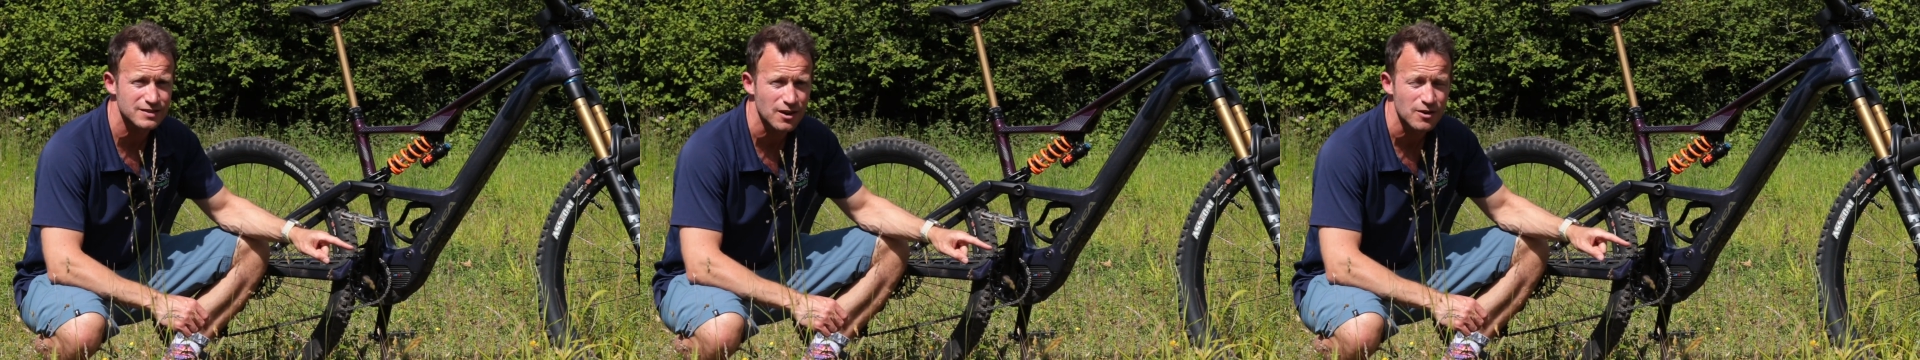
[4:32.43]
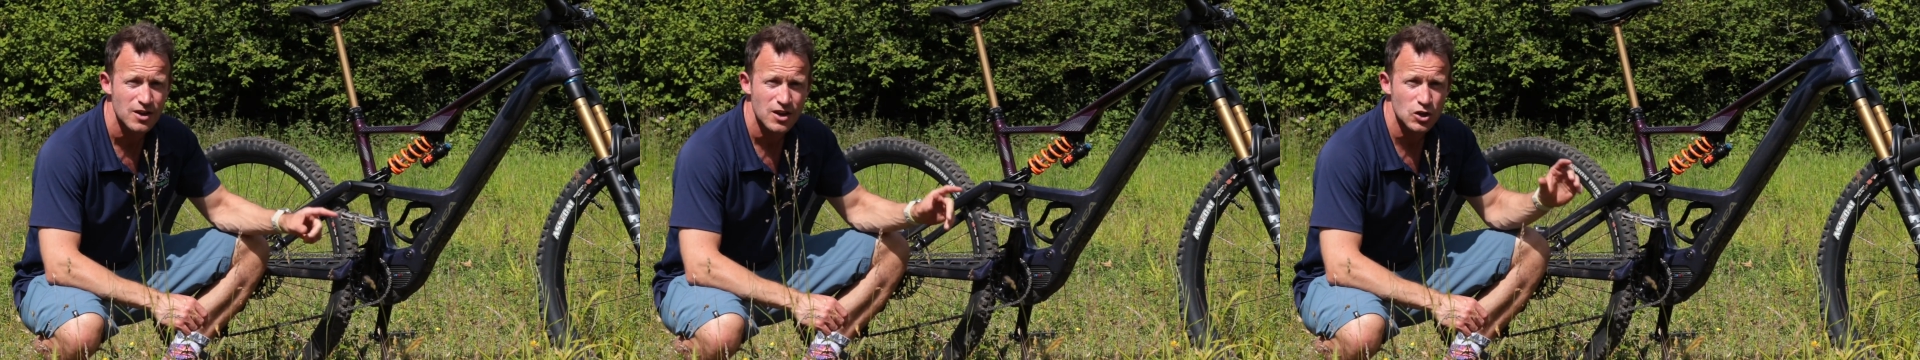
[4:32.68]

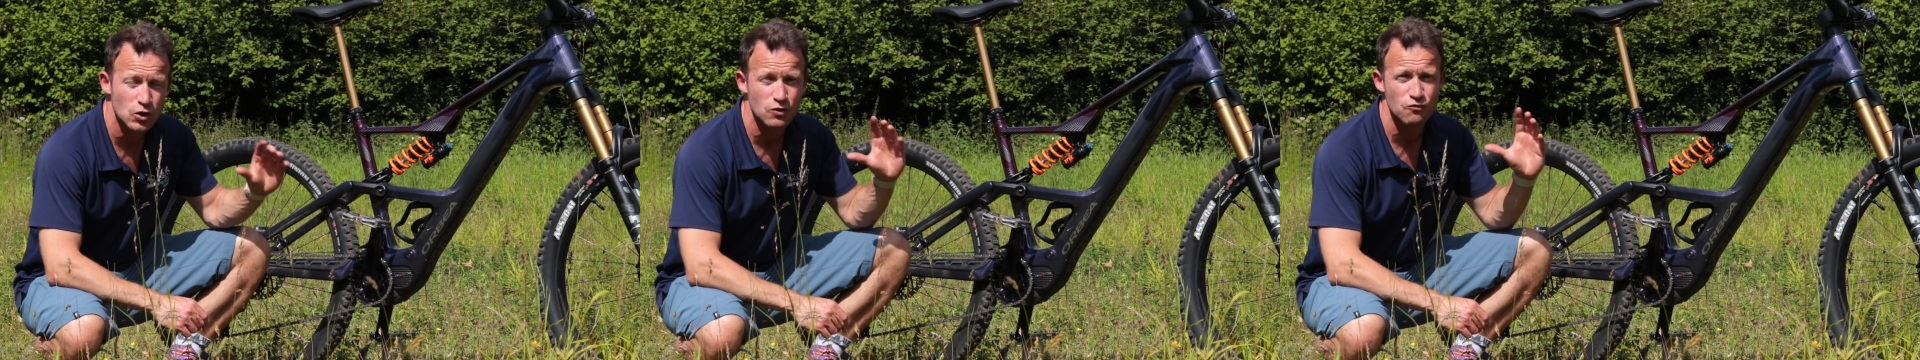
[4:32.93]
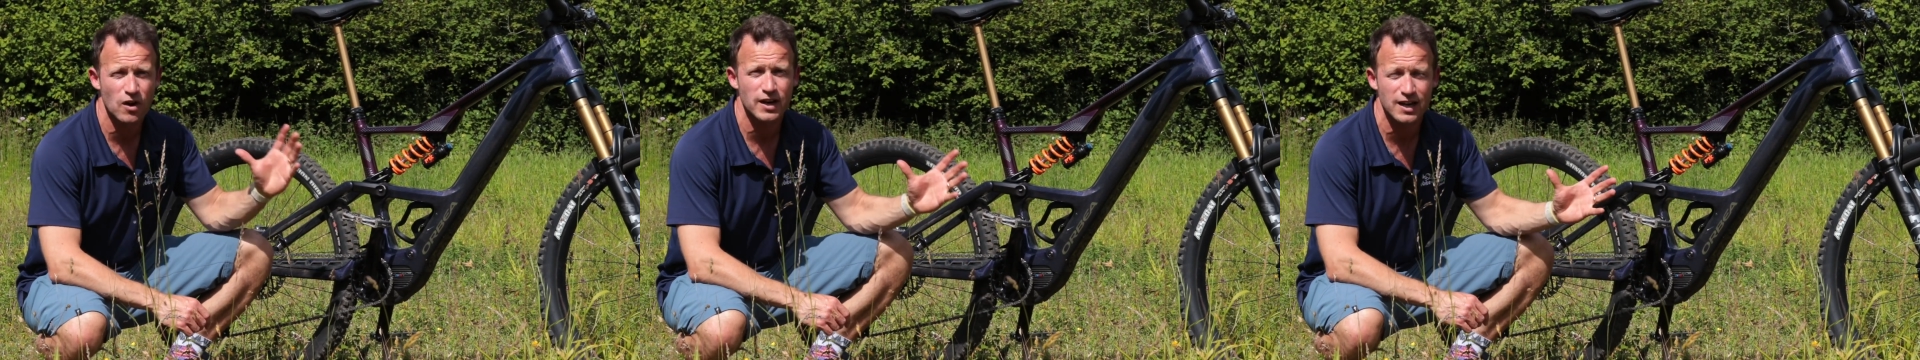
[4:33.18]
So you
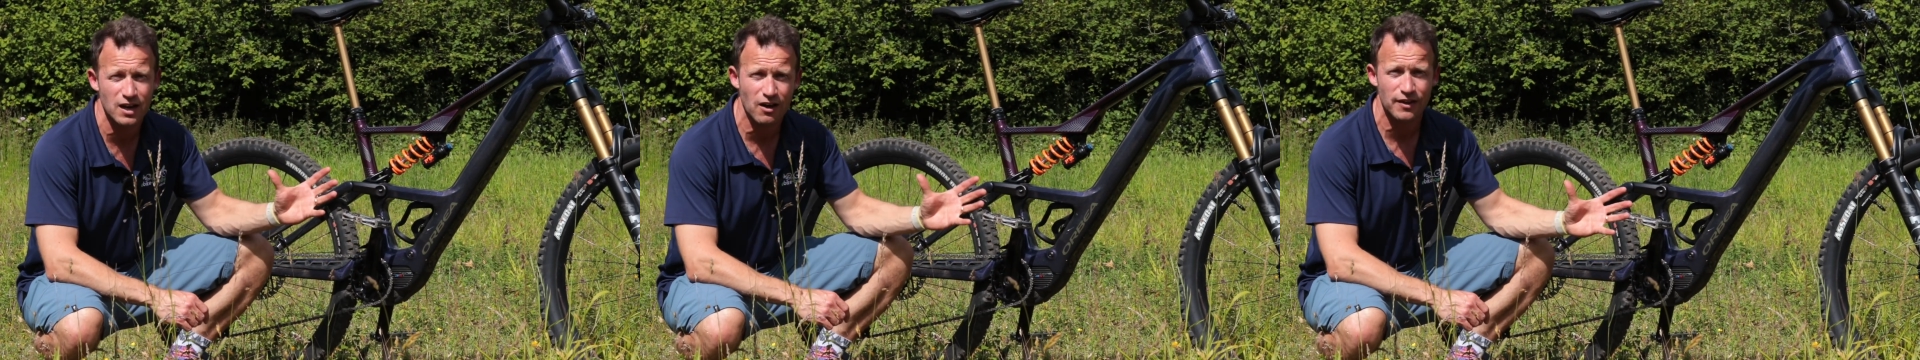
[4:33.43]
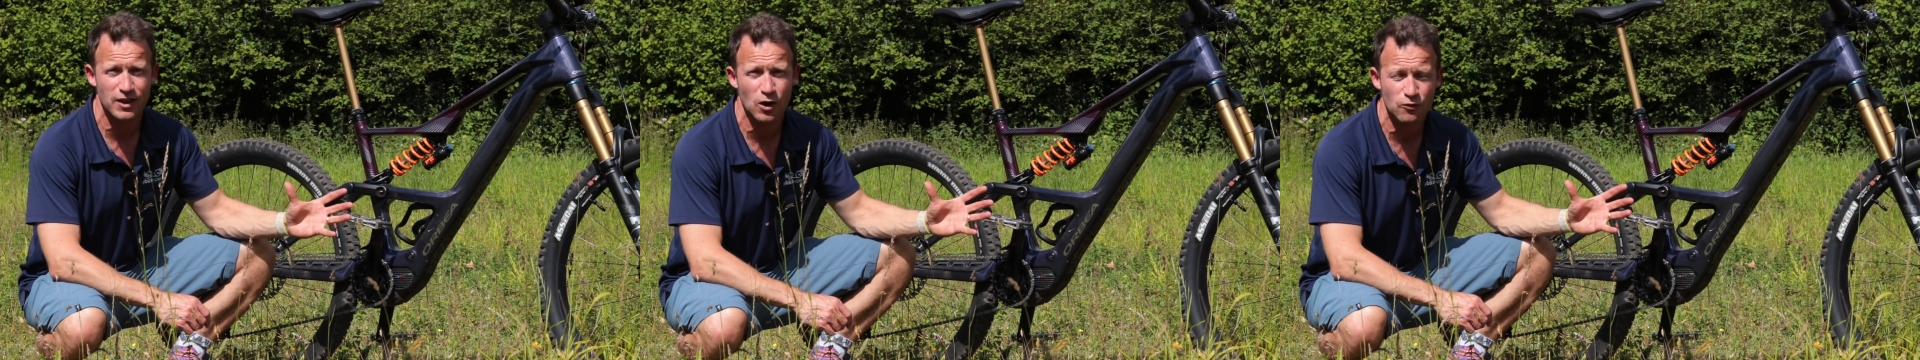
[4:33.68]
can run it
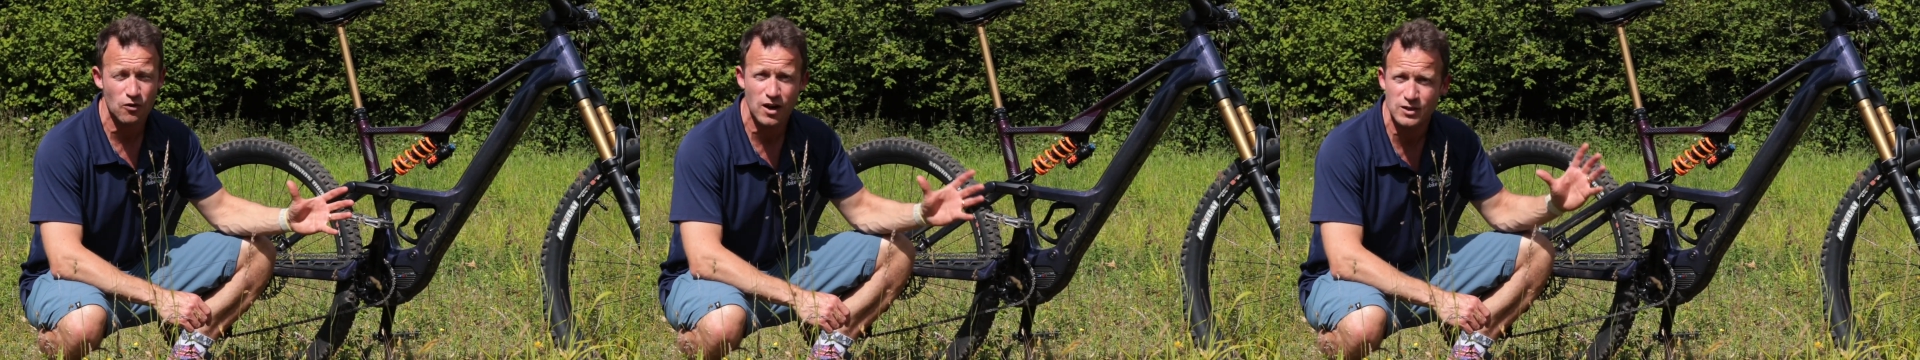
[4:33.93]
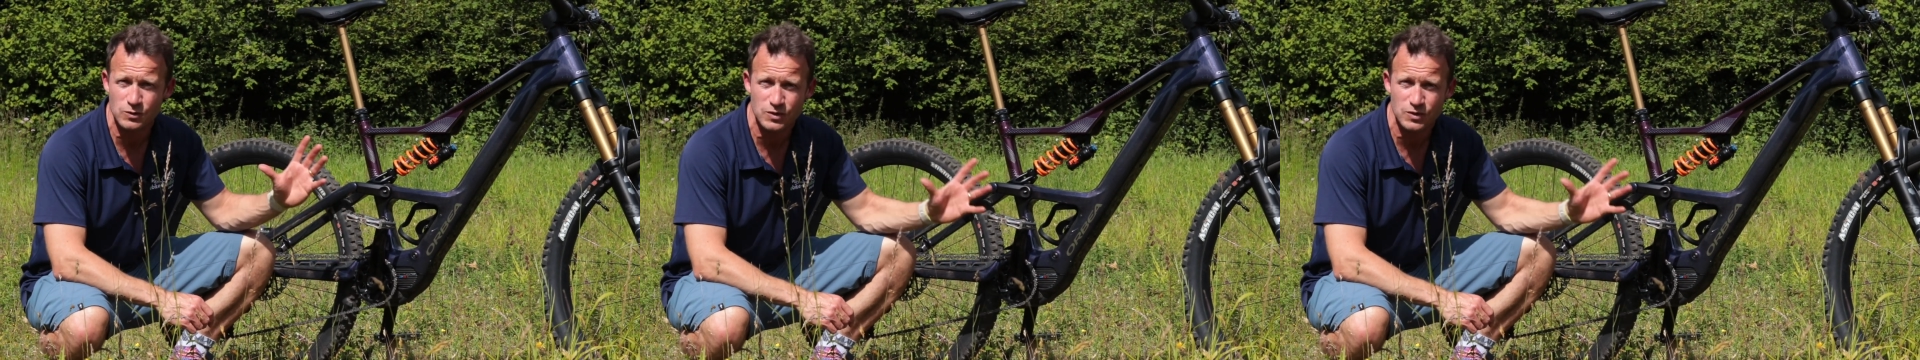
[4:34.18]
like the old Rise,